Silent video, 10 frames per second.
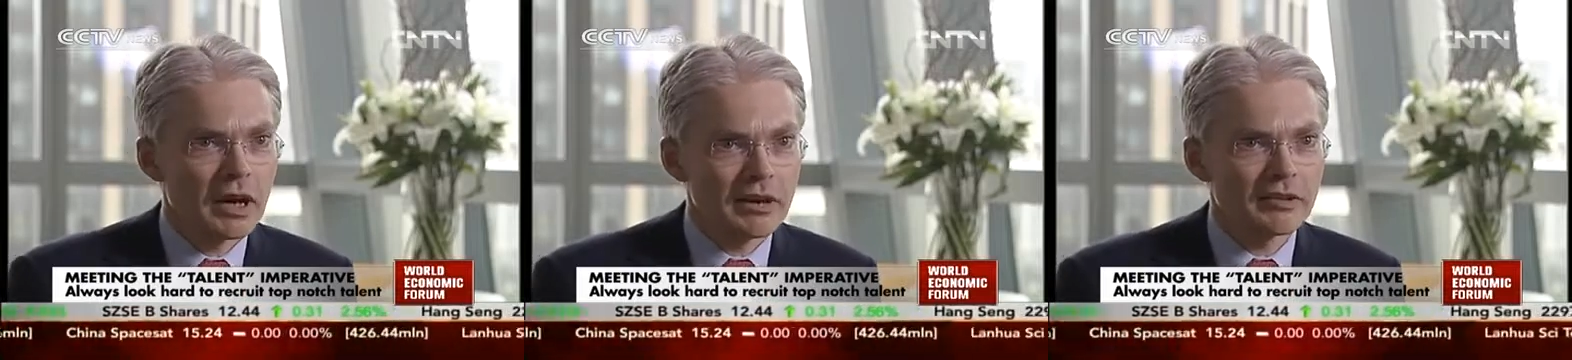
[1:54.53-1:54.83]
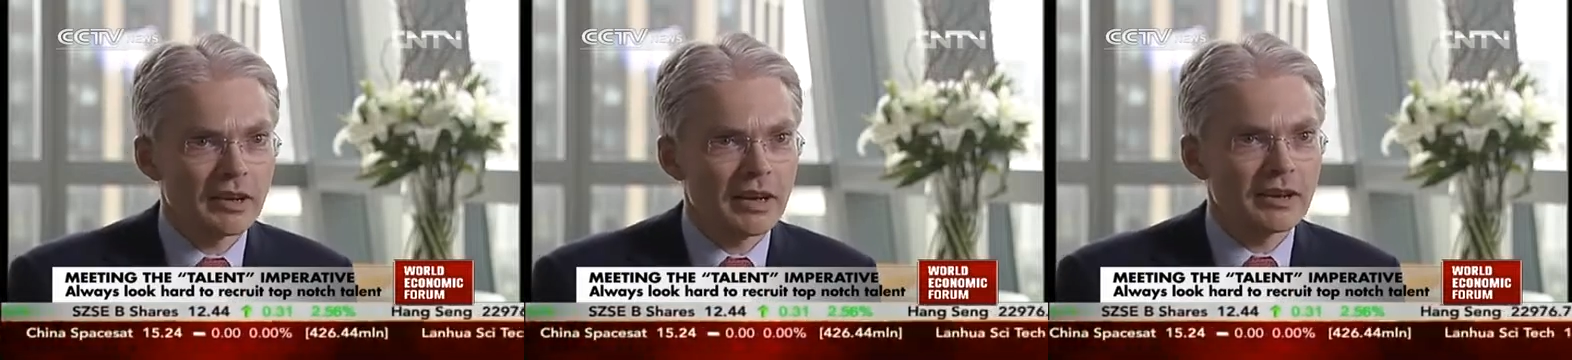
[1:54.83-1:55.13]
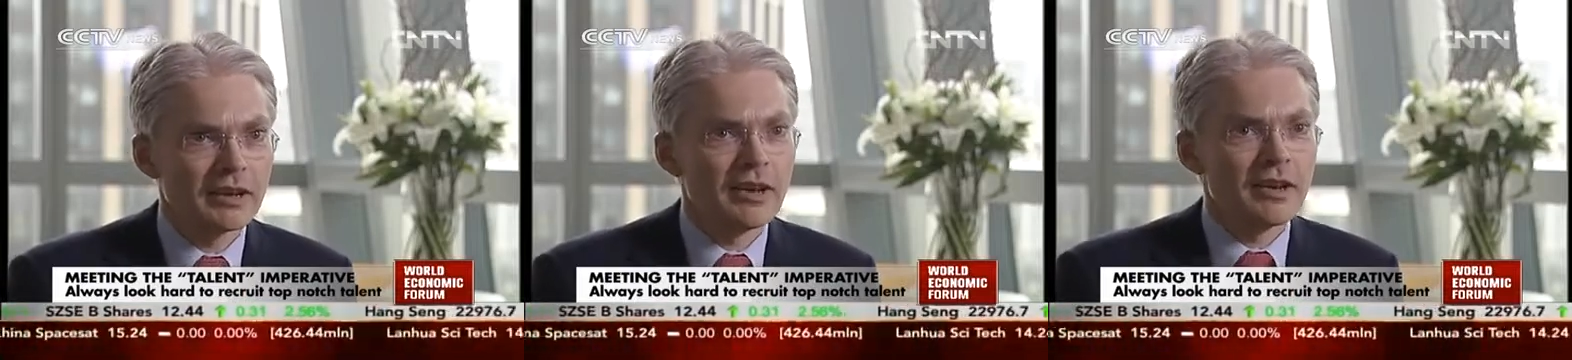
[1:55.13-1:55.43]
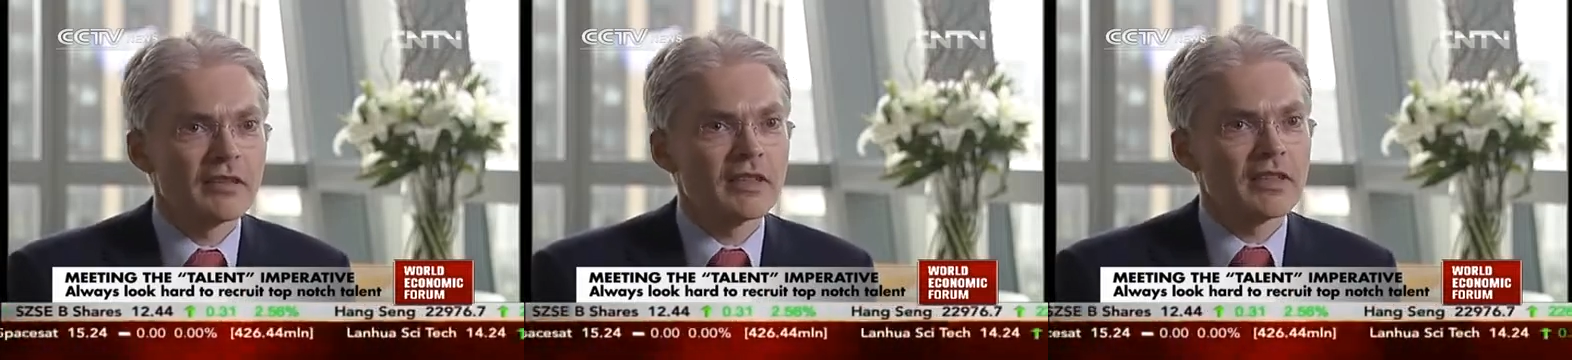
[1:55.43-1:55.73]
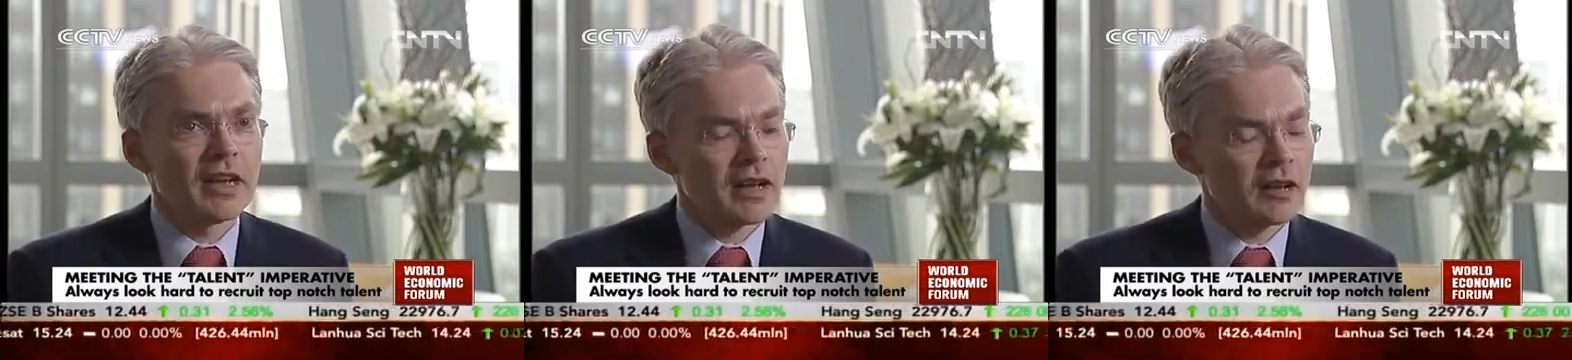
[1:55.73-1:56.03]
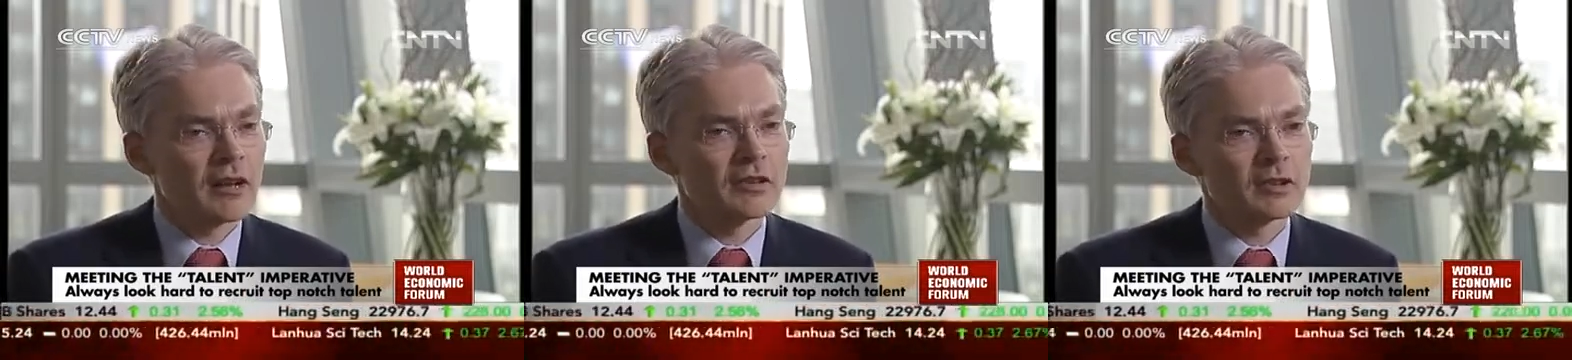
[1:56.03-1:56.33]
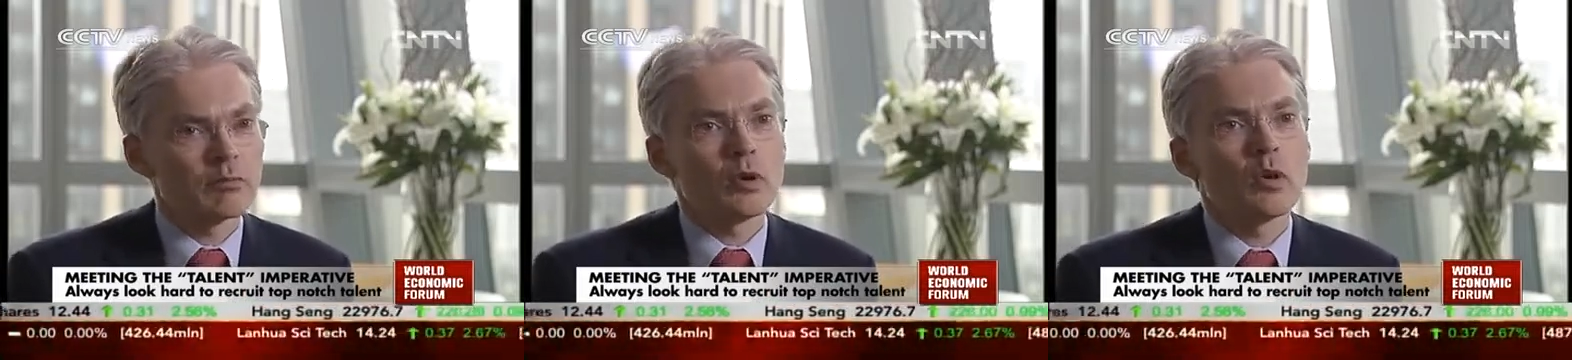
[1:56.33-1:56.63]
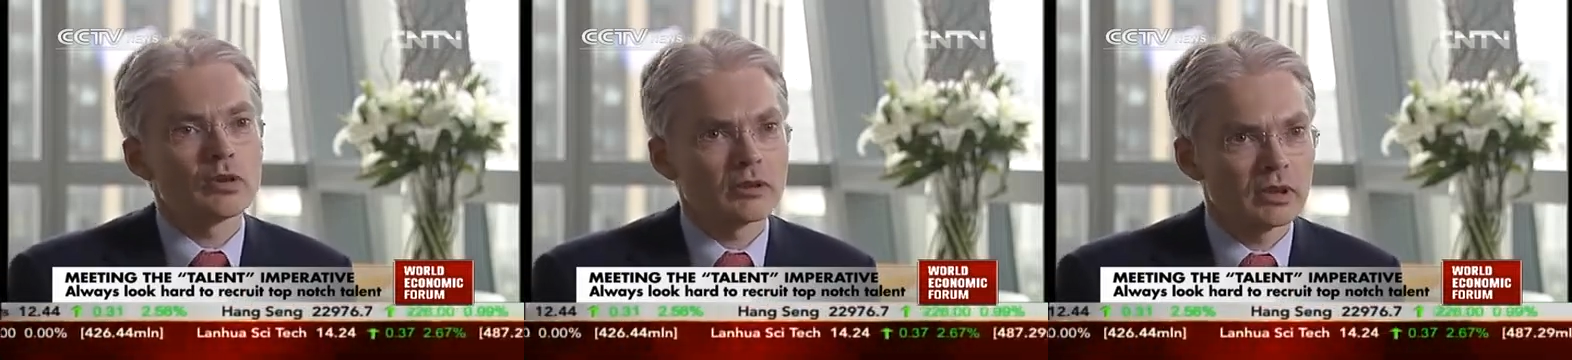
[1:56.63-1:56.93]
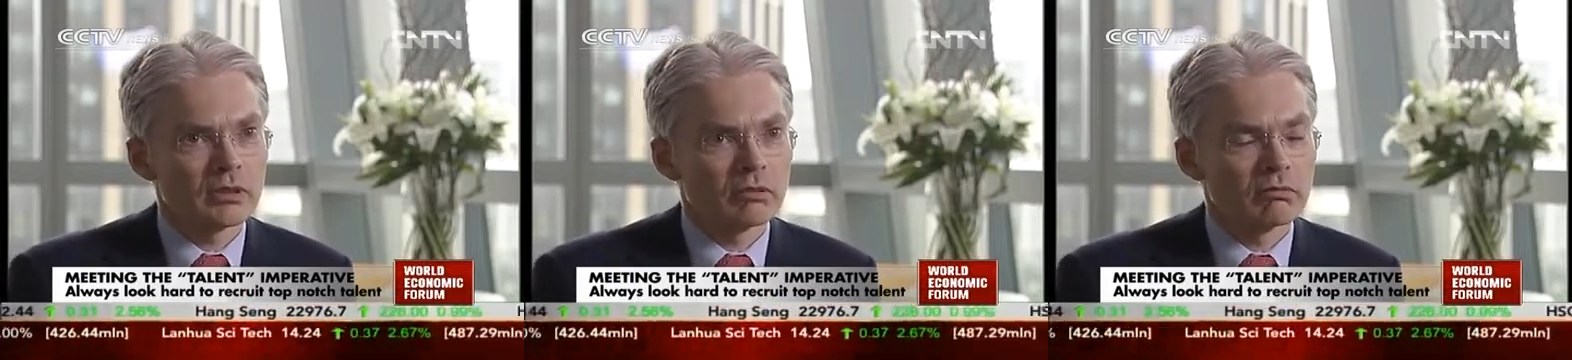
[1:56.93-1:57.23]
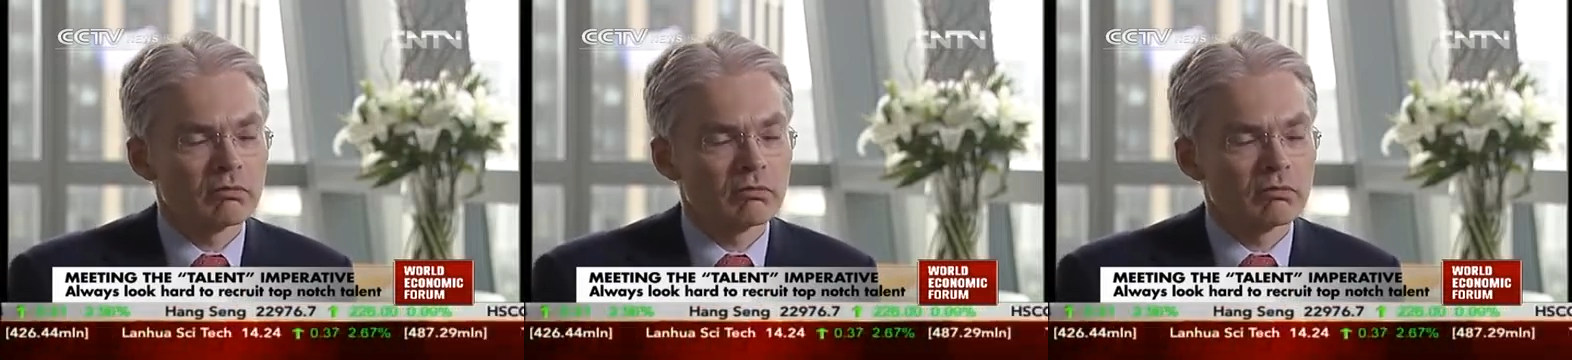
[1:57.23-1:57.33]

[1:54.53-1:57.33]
biotech, that they are supported,